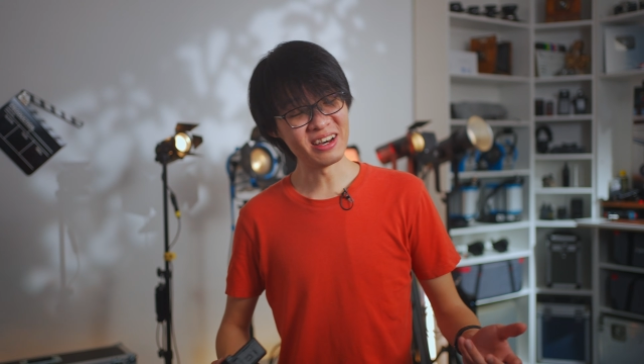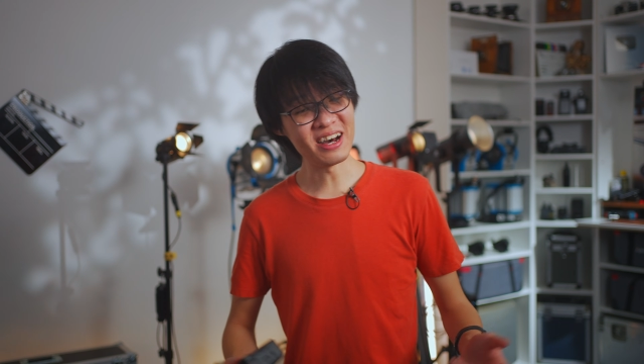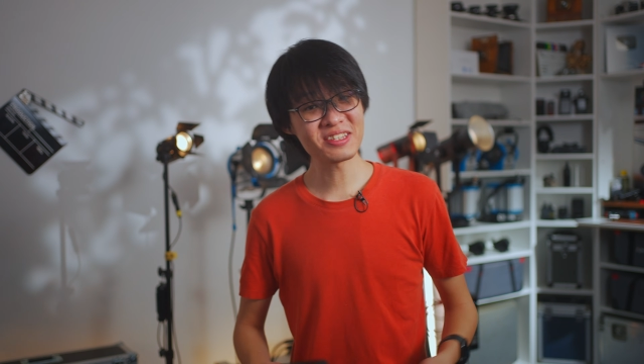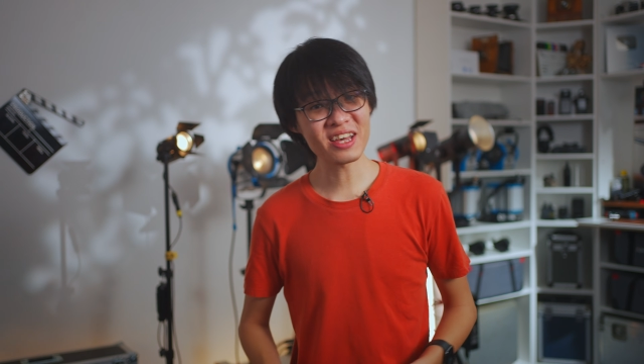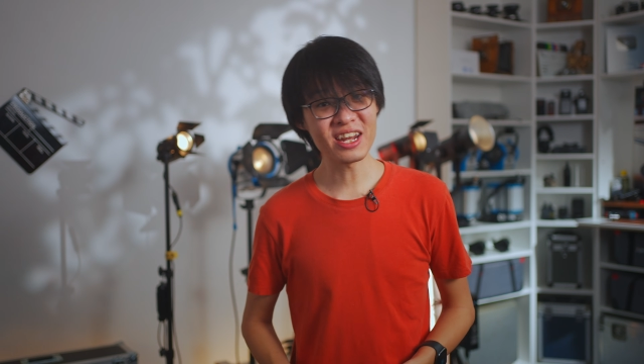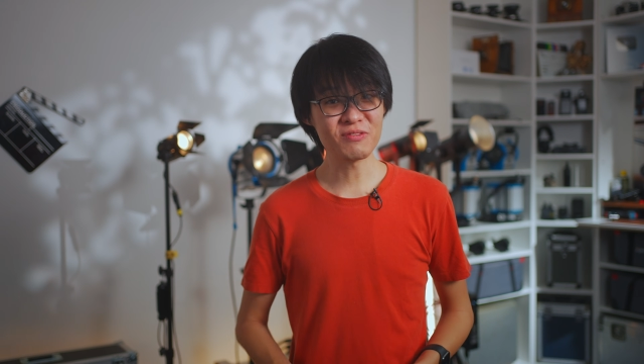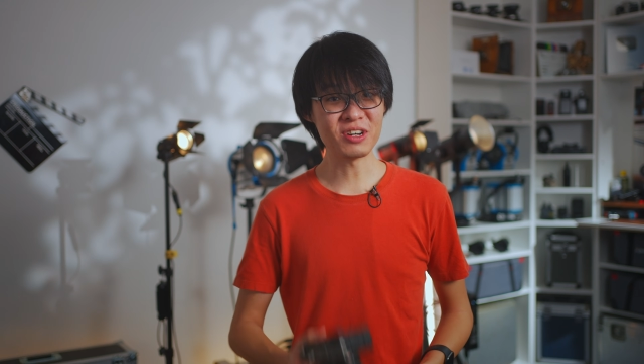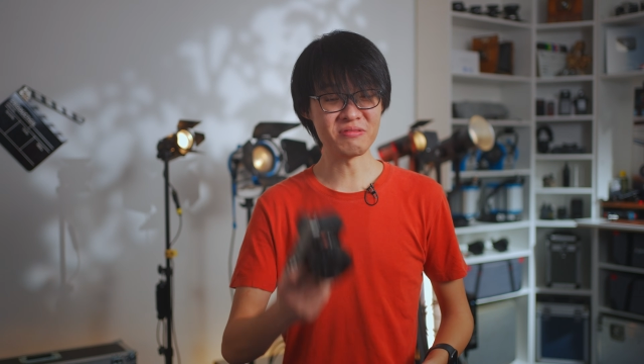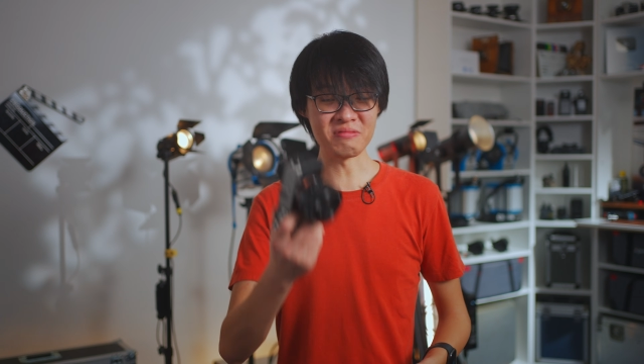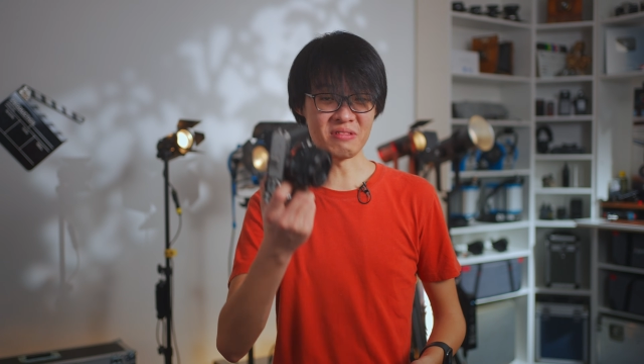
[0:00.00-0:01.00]
Ask
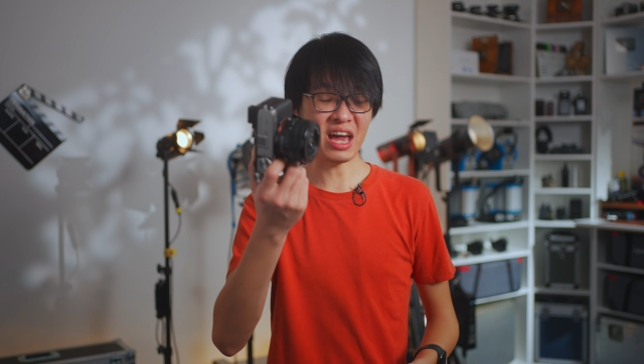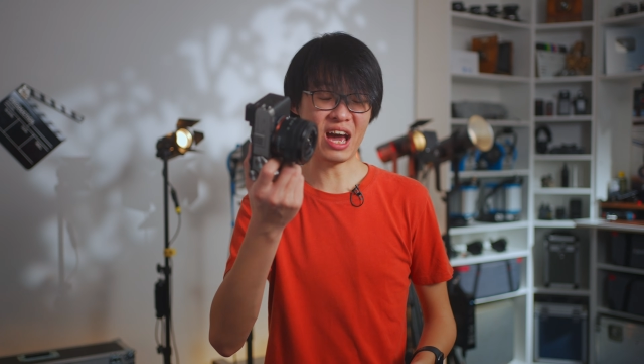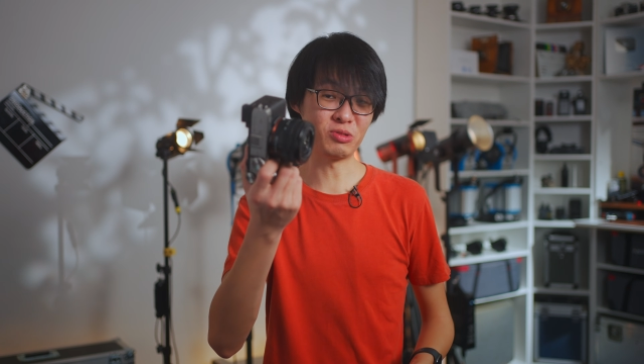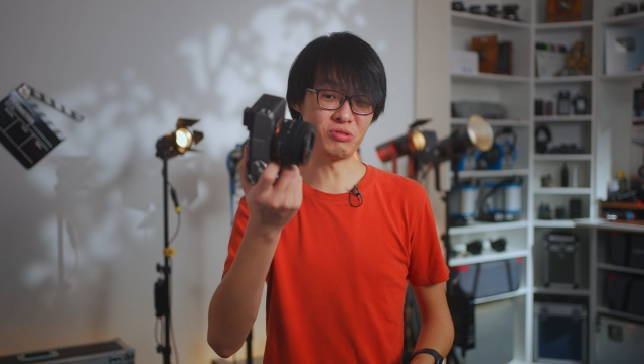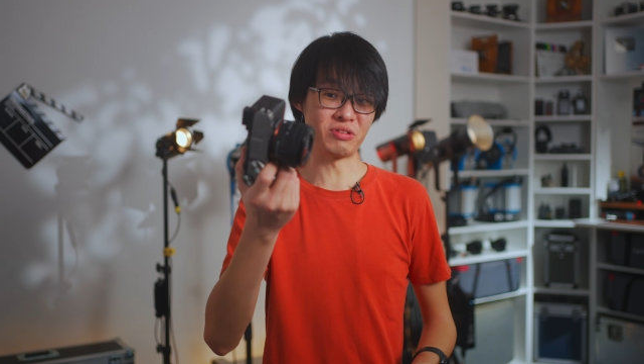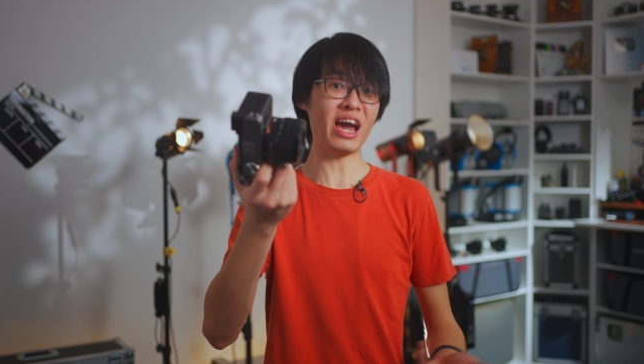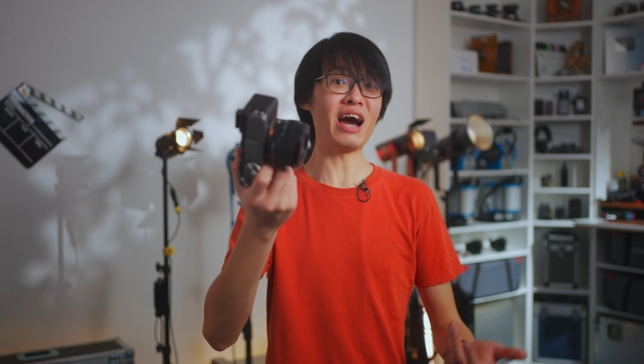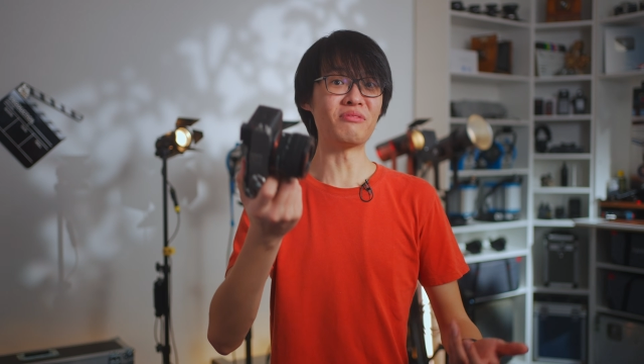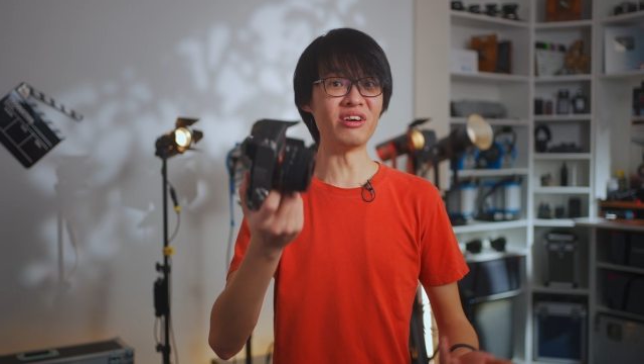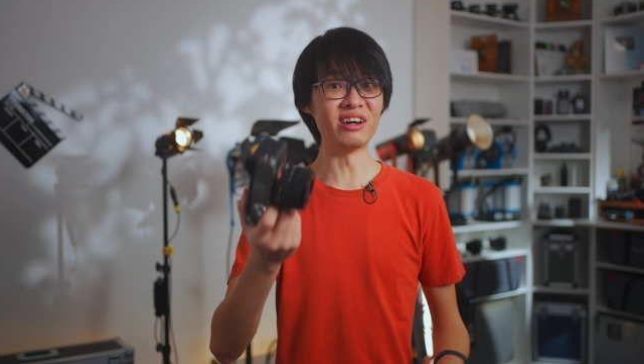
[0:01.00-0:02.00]
anyone how to
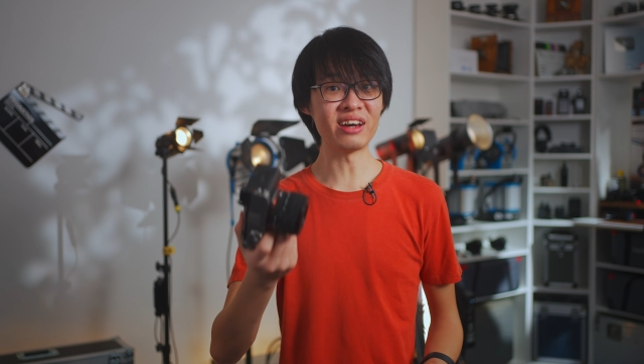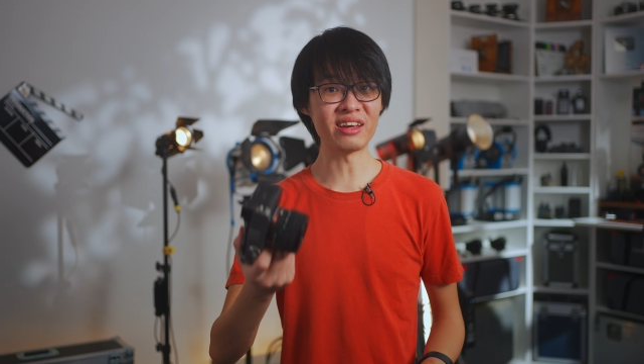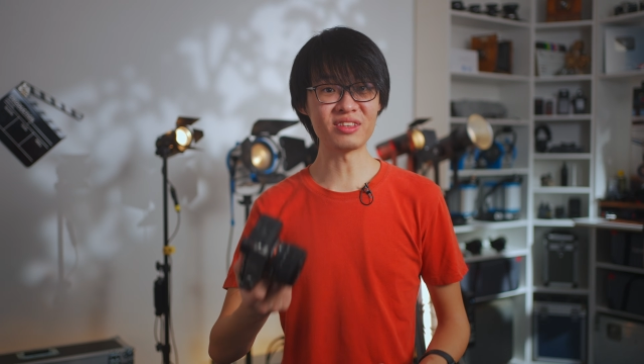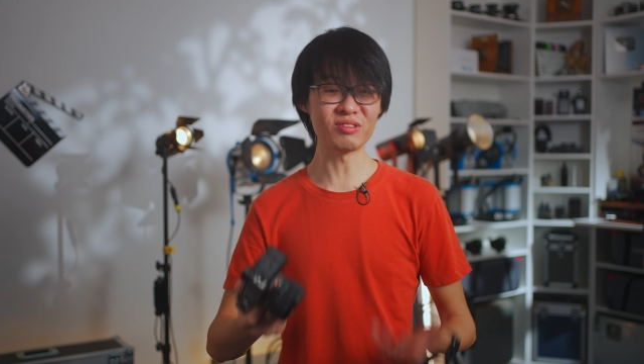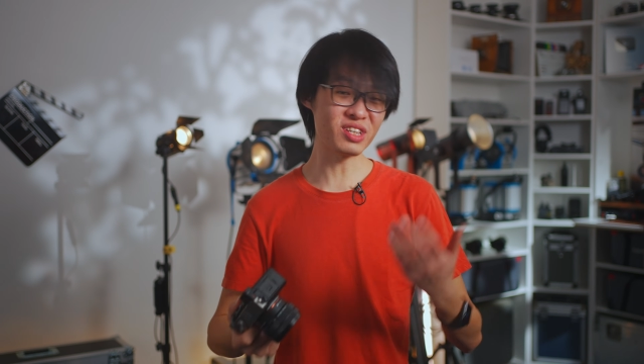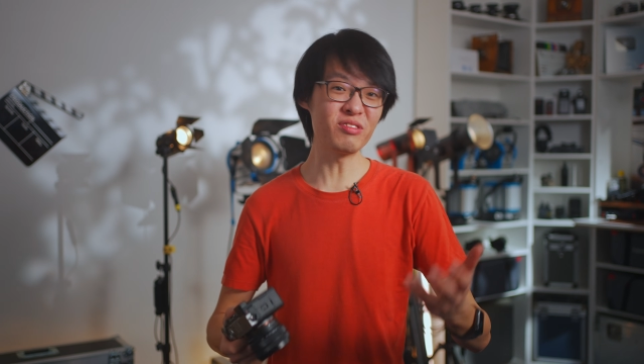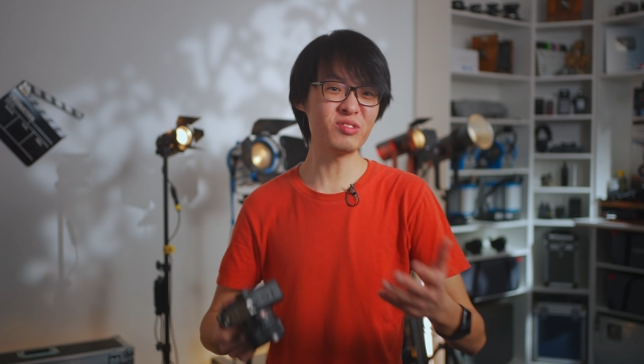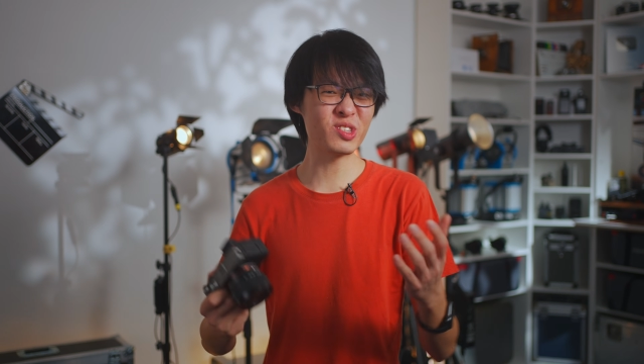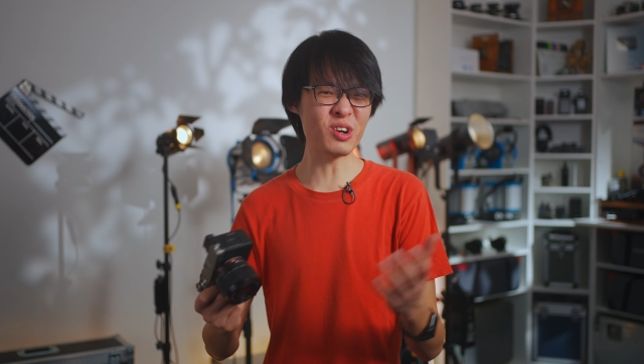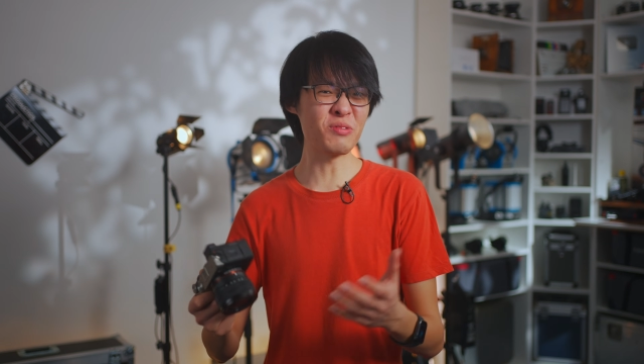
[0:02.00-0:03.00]
camera, and they'll tell you
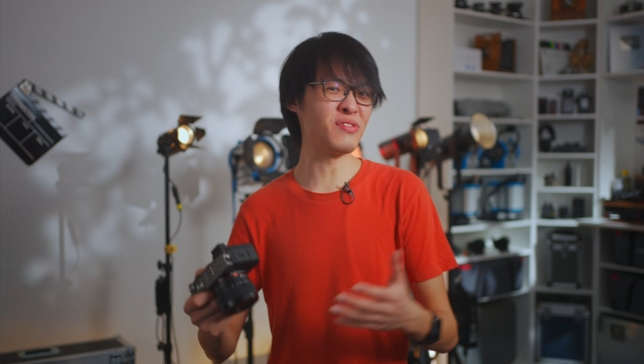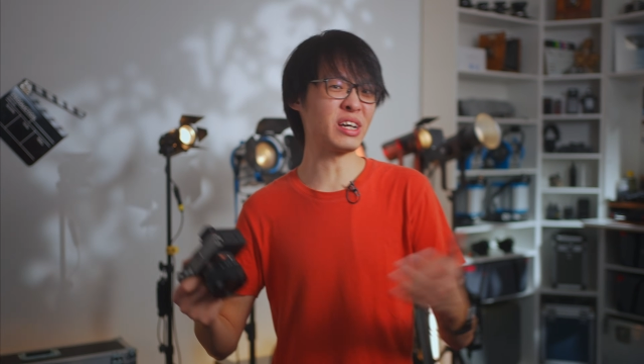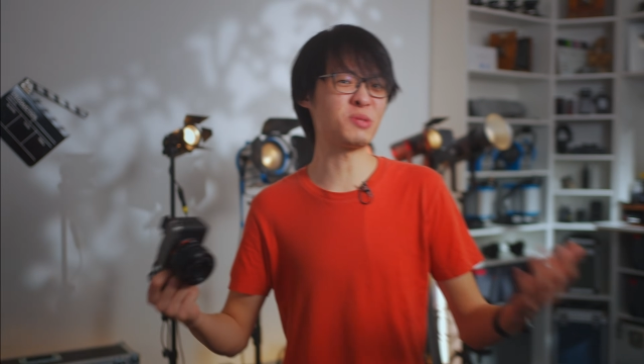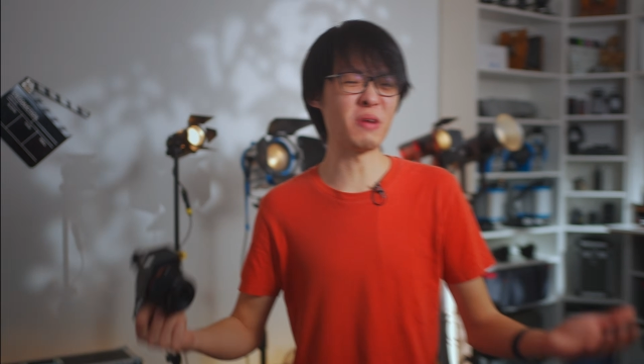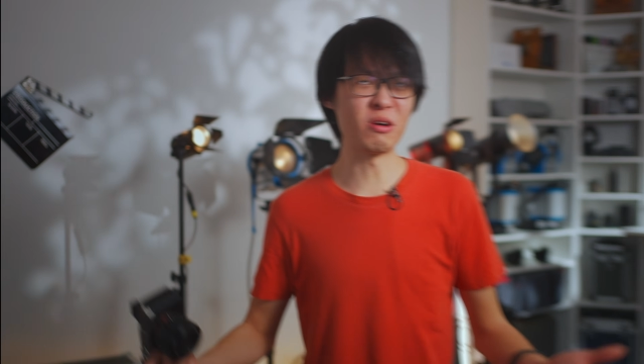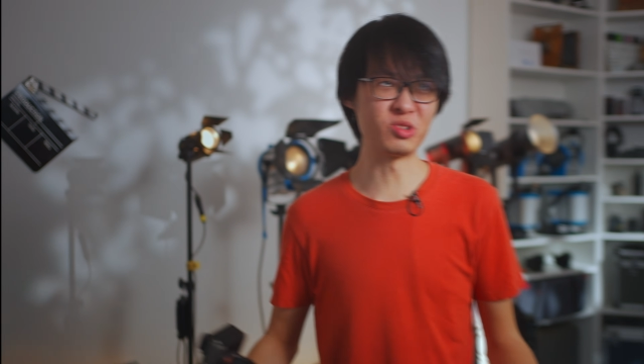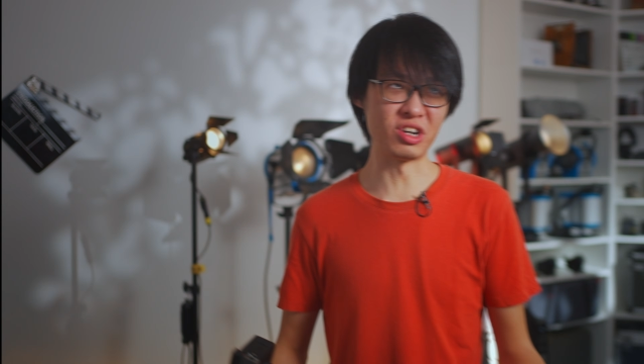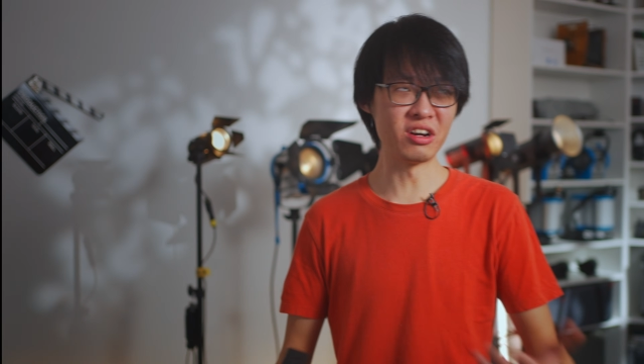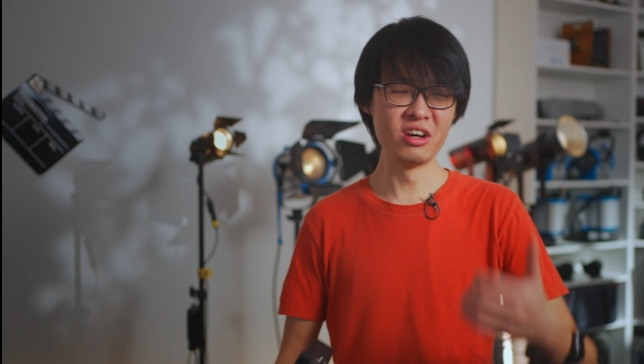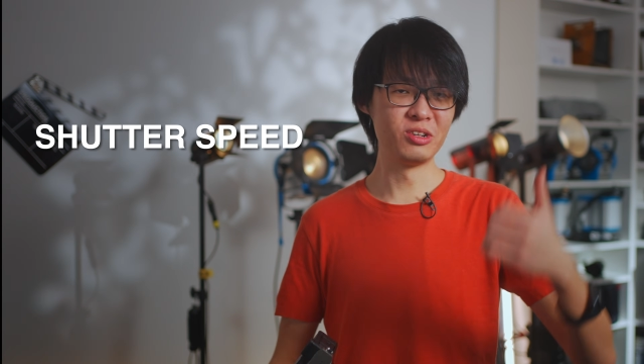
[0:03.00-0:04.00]
to start with exposure,